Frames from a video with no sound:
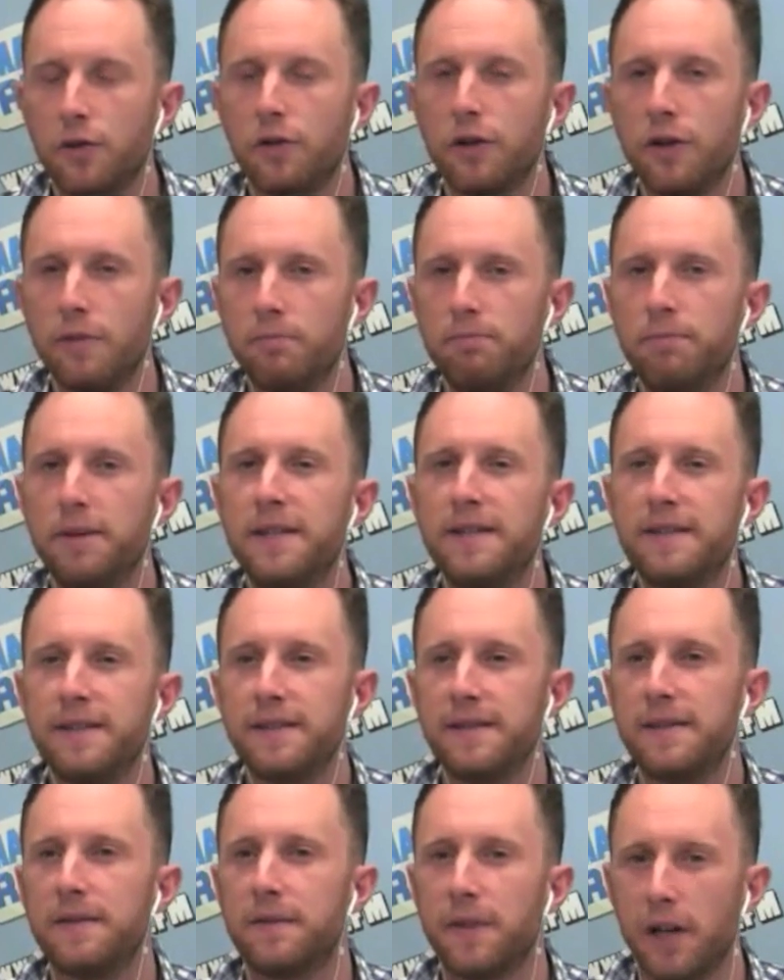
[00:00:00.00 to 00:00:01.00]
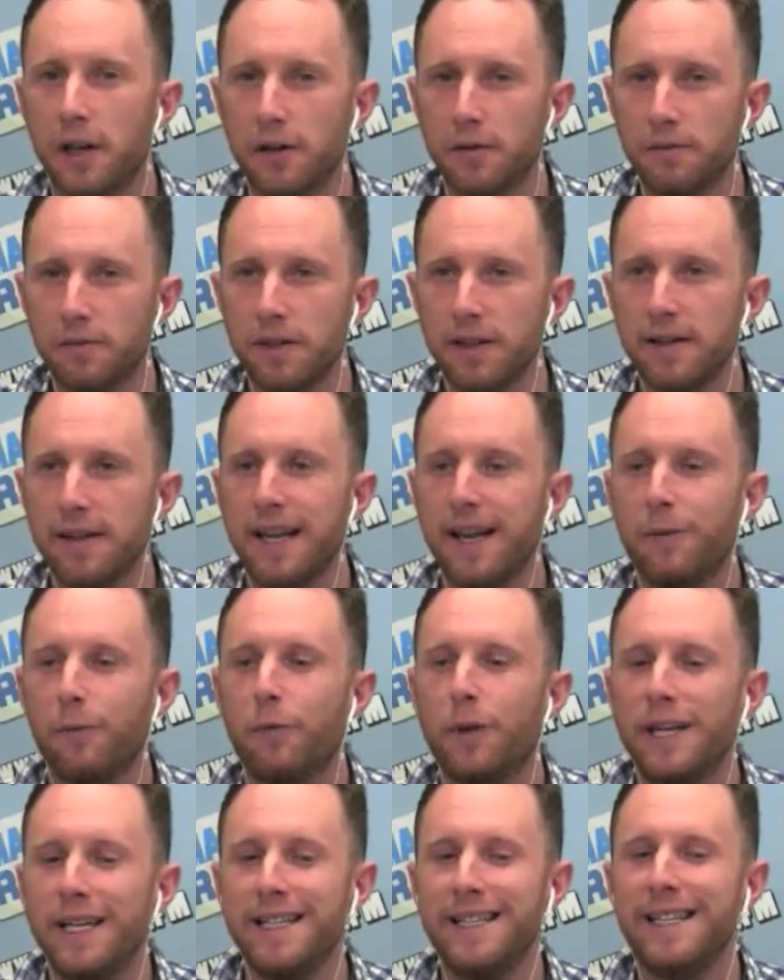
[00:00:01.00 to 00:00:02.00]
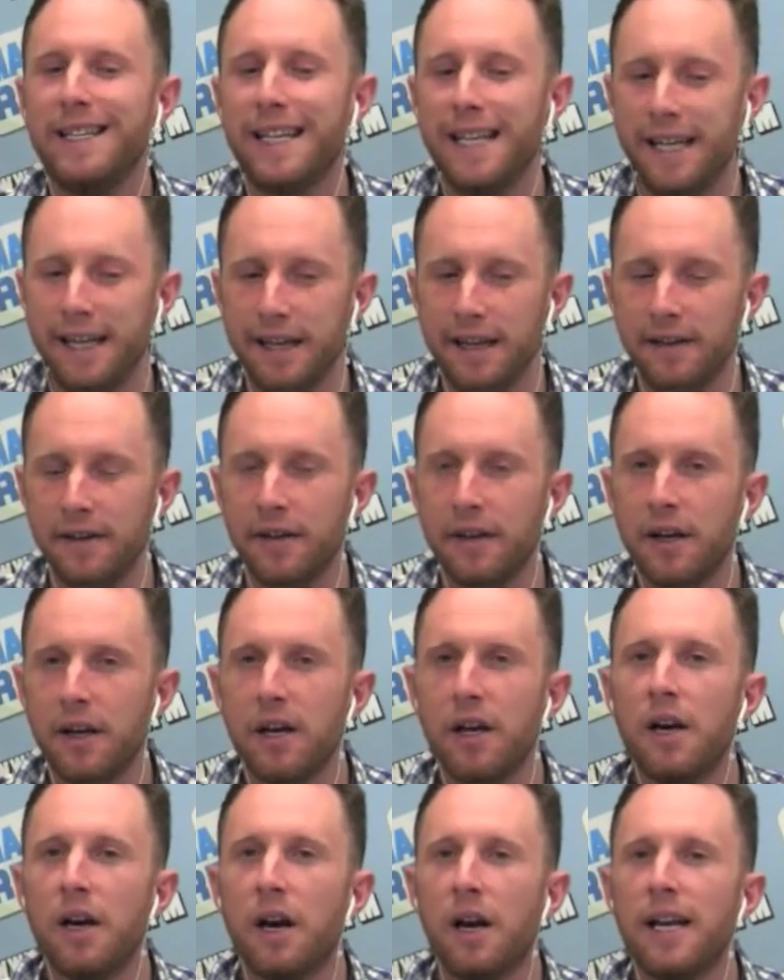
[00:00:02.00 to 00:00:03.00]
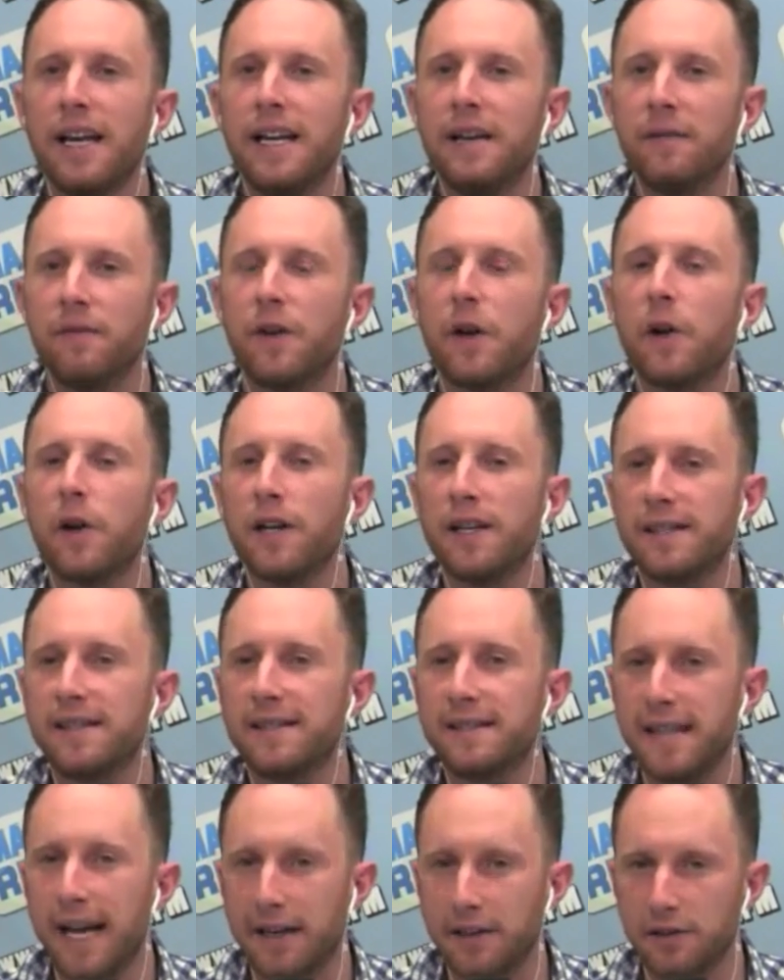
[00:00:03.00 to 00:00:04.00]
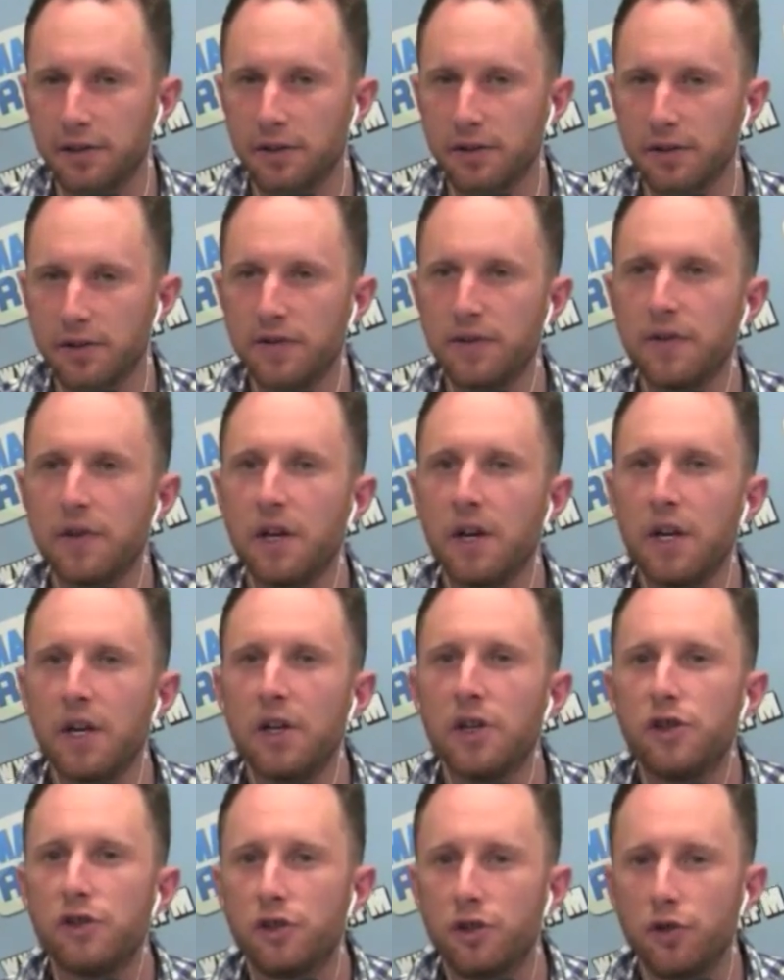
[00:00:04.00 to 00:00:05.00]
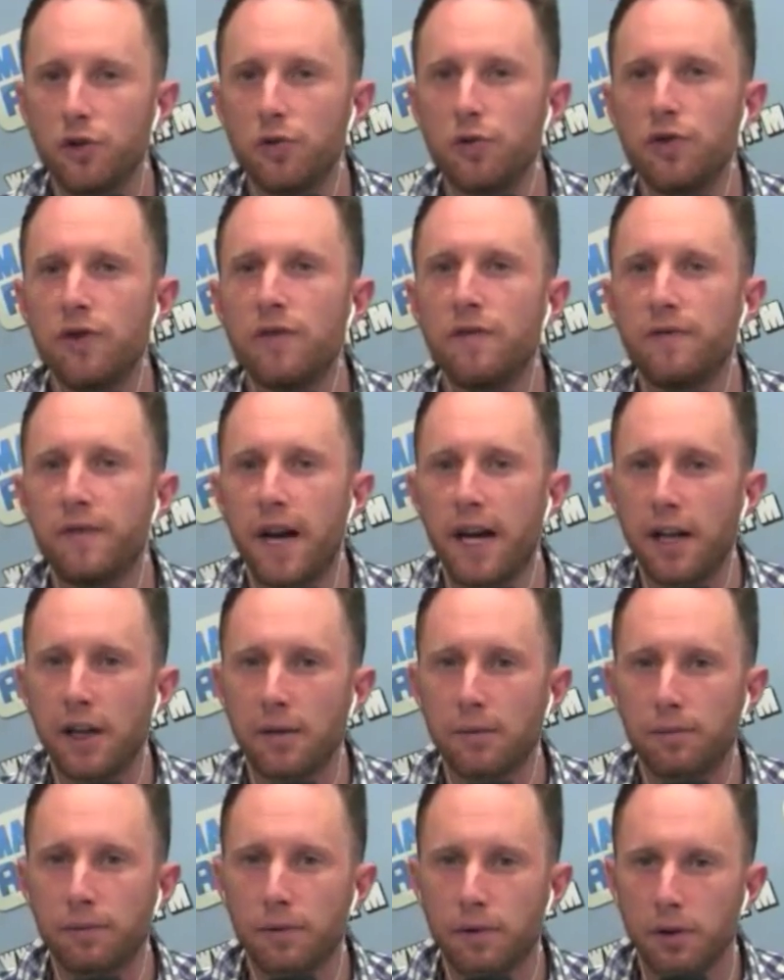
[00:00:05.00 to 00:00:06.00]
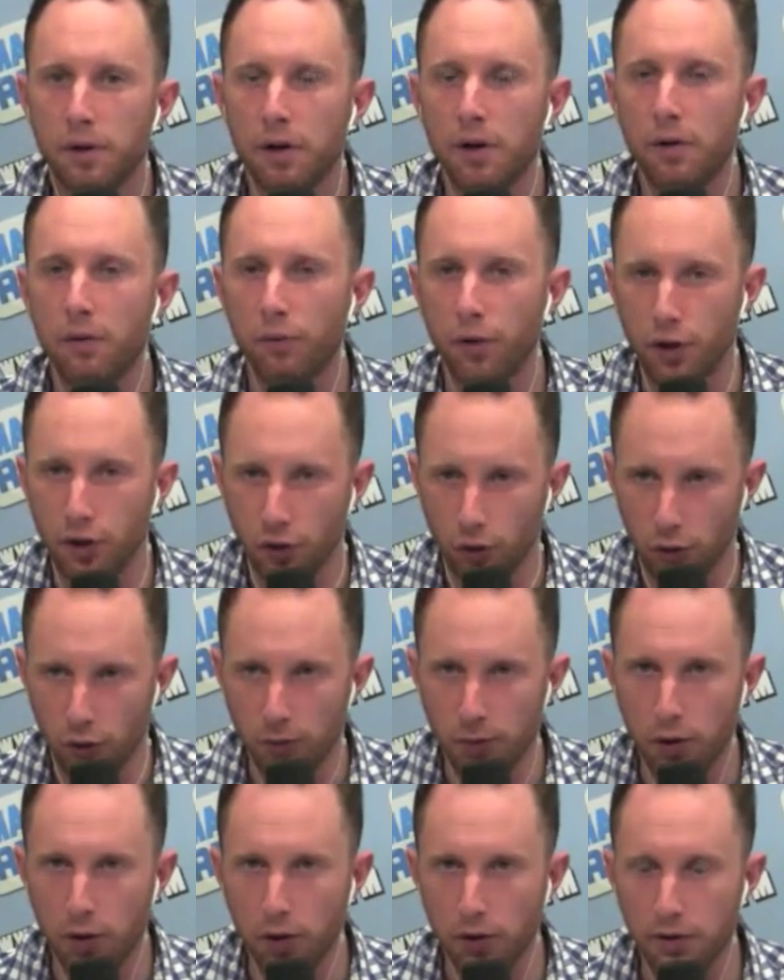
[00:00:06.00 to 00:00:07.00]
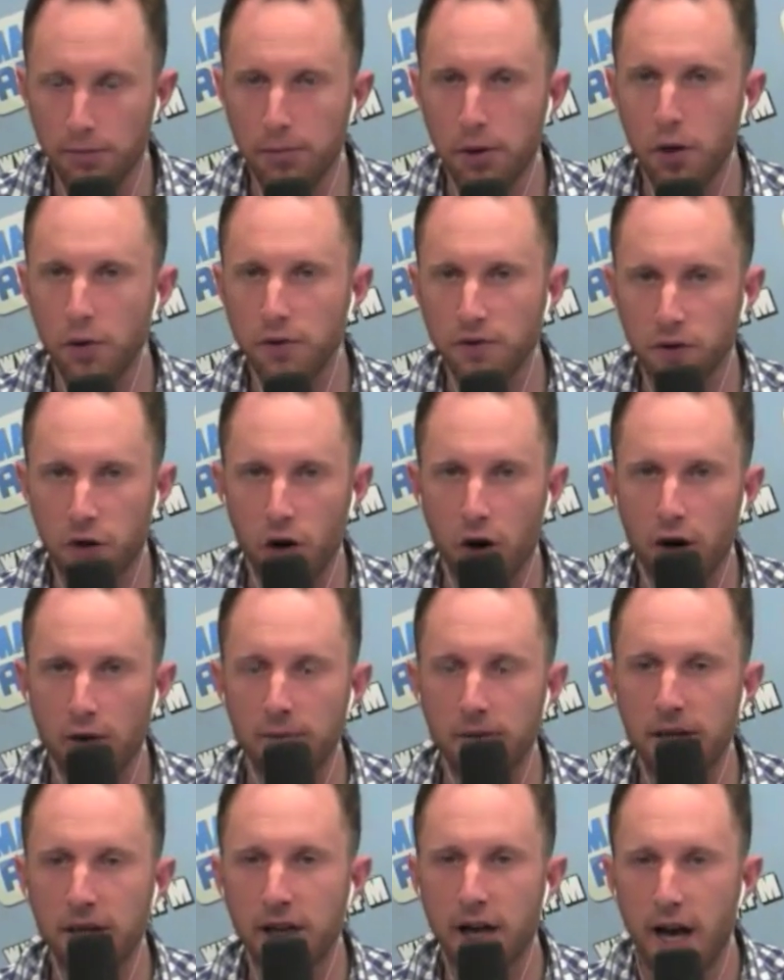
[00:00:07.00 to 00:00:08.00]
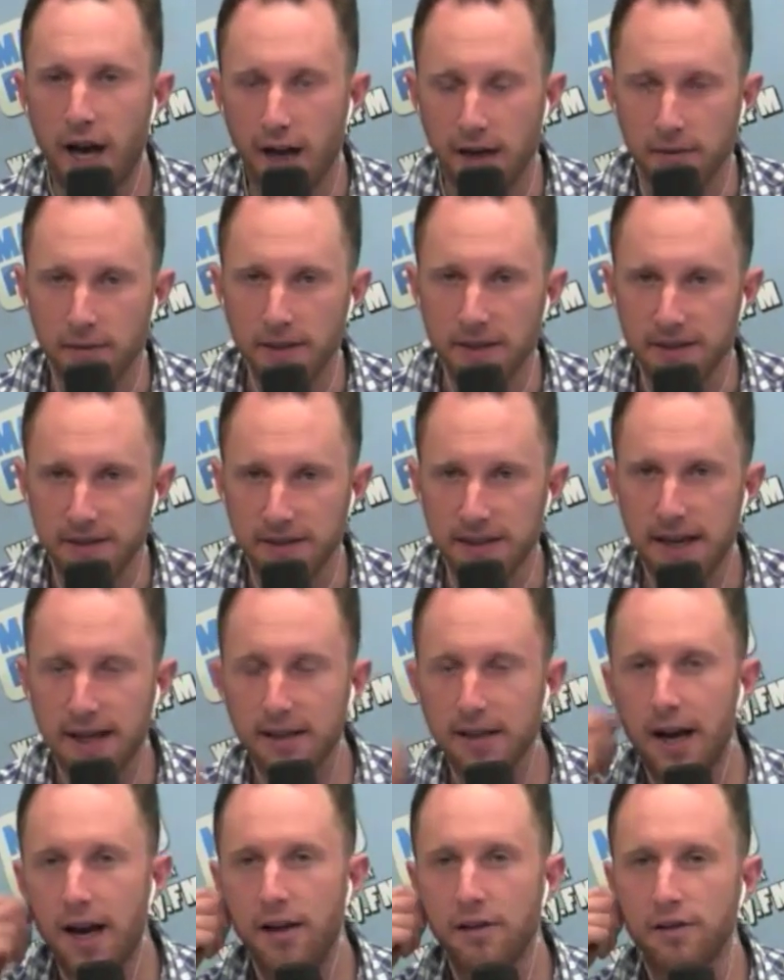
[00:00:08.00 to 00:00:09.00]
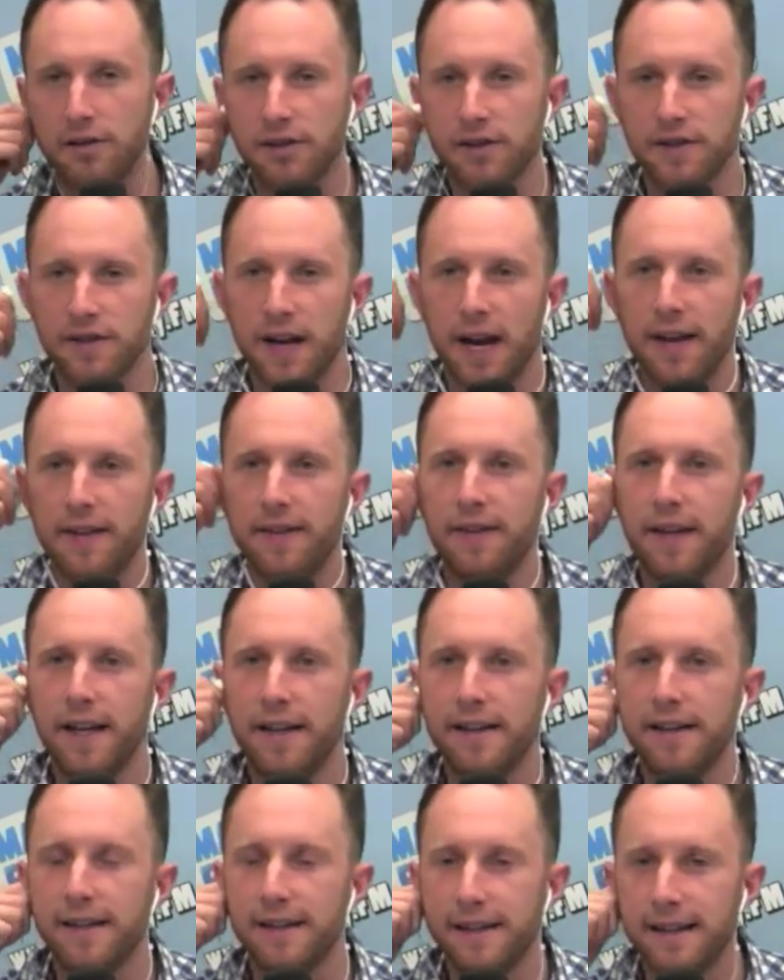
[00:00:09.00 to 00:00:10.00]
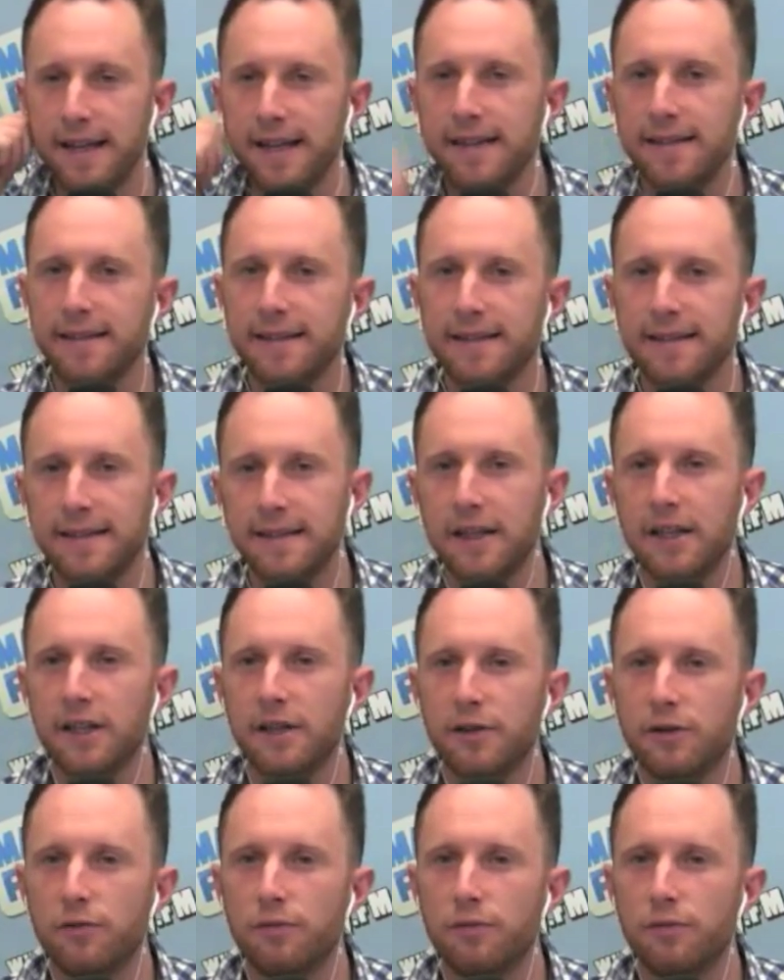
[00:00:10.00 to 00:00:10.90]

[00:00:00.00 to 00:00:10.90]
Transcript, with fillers: and business development that we need in various sectors to develop renewable and post carbon economies and technologies. I think that this is going to